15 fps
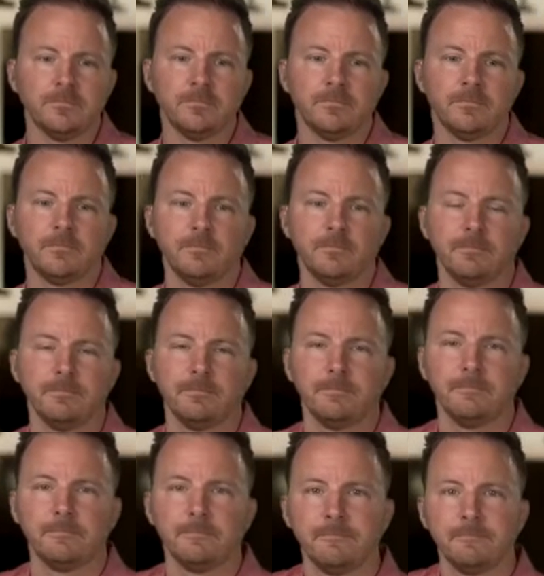
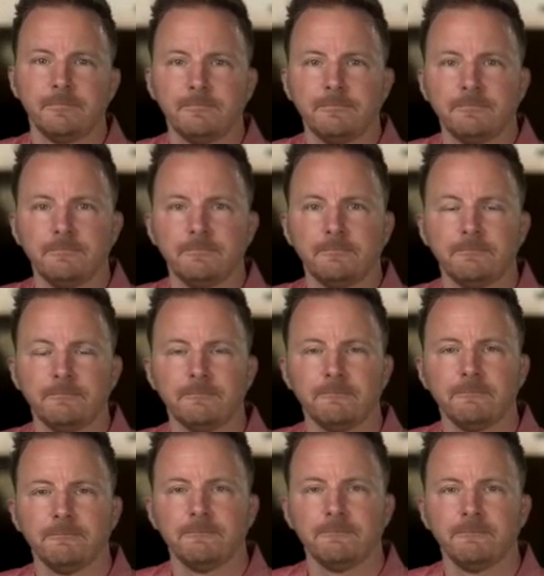
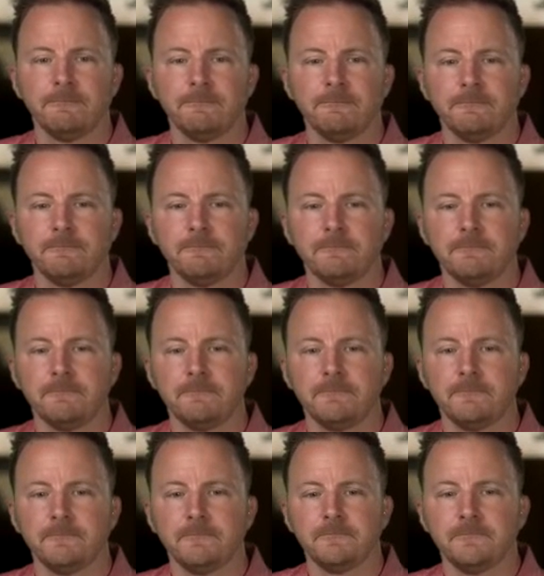
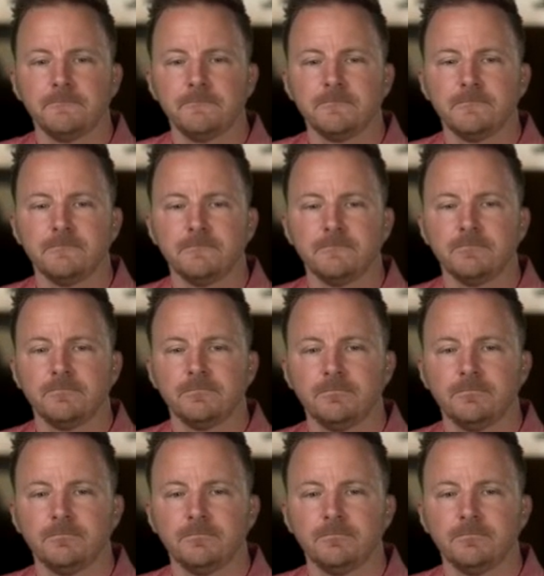No words are spoken by the person on screen.